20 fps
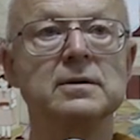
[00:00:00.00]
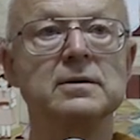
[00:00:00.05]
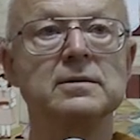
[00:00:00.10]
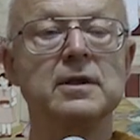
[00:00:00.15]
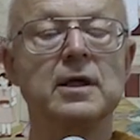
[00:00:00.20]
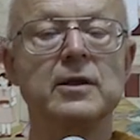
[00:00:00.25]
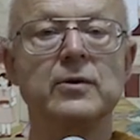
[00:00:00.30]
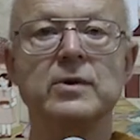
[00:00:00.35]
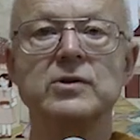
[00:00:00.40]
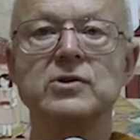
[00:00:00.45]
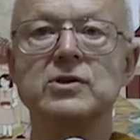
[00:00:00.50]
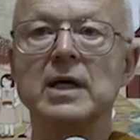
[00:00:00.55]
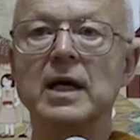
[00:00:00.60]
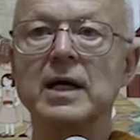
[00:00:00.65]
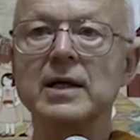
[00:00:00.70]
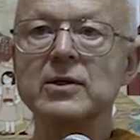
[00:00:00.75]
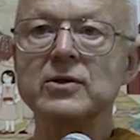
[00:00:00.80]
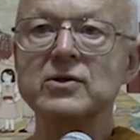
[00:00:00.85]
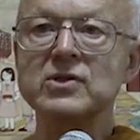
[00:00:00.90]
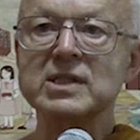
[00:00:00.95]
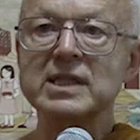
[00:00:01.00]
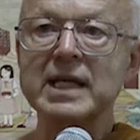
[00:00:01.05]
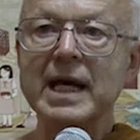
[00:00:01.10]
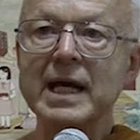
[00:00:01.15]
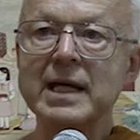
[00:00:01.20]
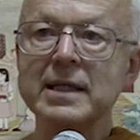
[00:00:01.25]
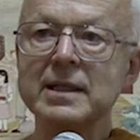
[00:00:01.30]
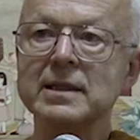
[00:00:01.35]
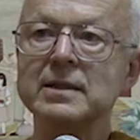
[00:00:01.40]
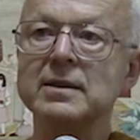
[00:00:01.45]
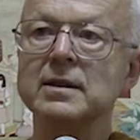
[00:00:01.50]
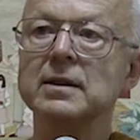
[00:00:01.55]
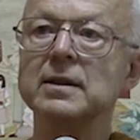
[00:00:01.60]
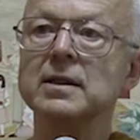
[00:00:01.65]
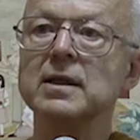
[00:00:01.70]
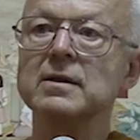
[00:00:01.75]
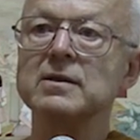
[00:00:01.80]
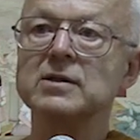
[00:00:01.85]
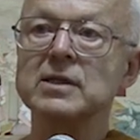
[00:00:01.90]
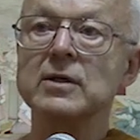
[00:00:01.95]
In other words, to understand
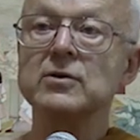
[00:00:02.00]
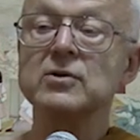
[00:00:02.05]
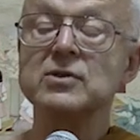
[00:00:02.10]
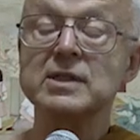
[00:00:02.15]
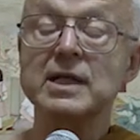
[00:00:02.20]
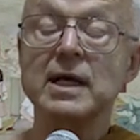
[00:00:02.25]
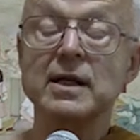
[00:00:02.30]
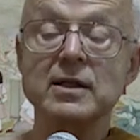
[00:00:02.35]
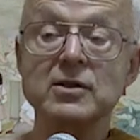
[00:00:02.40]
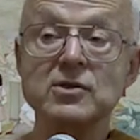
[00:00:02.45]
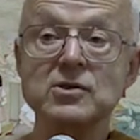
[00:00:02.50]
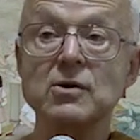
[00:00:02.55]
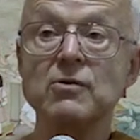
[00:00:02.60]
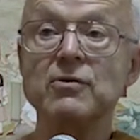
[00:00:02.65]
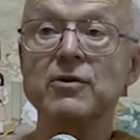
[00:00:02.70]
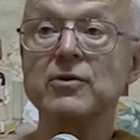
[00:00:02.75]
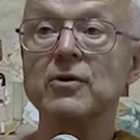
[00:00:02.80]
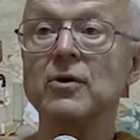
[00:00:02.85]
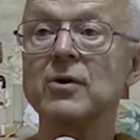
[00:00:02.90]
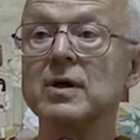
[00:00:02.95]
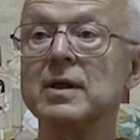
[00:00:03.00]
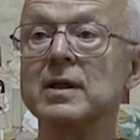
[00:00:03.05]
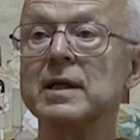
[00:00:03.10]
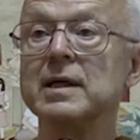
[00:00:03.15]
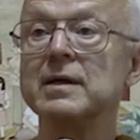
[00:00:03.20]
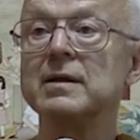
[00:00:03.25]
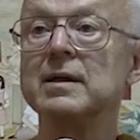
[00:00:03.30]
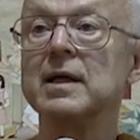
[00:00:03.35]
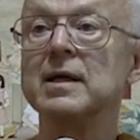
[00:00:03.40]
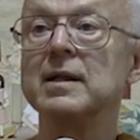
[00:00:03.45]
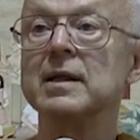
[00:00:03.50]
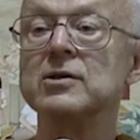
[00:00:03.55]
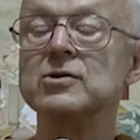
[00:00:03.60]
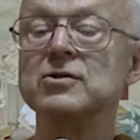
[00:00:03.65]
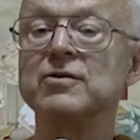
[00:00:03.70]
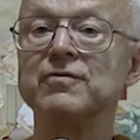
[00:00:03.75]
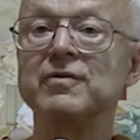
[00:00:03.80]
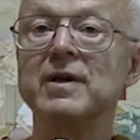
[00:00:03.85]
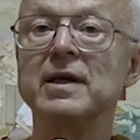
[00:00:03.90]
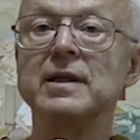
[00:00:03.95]
it, to understand it so thoroughly
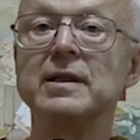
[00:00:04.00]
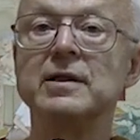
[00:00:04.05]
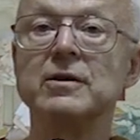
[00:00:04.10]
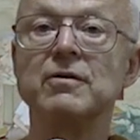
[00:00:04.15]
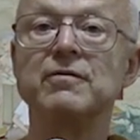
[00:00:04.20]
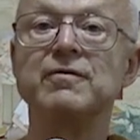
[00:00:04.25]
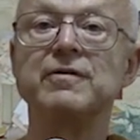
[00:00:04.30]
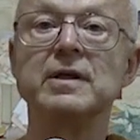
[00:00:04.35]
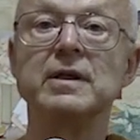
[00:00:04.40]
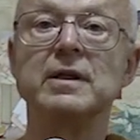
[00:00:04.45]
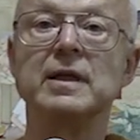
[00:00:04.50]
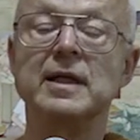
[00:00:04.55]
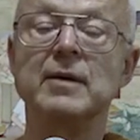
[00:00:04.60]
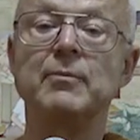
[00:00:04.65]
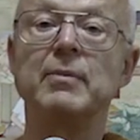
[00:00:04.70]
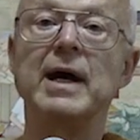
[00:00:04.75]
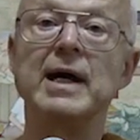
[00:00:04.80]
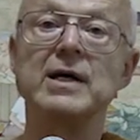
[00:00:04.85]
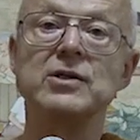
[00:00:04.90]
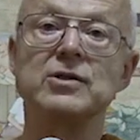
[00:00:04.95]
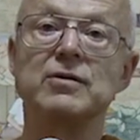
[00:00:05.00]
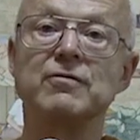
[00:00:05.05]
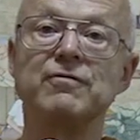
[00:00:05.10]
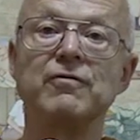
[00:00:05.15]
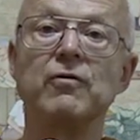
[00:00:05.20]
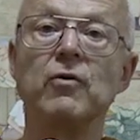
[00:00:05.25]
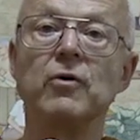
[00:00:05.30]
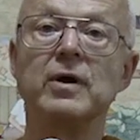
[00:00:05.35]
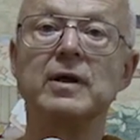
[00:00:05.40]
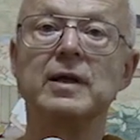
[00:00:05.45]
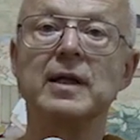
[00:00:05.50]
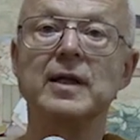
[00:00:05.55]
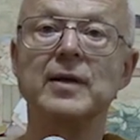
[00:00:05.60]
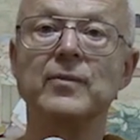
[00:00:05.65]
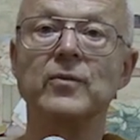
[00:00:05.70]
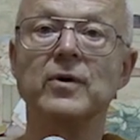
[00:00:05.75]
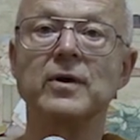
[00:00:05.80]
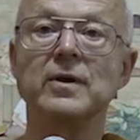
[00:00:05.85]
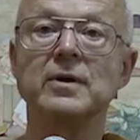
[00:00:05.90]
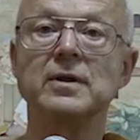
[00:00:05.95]
that you finally don't feel any passion for it
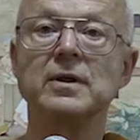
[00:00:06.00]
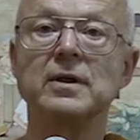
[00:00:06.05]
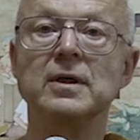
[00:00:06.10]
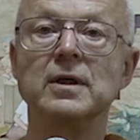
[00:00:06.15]
anymore.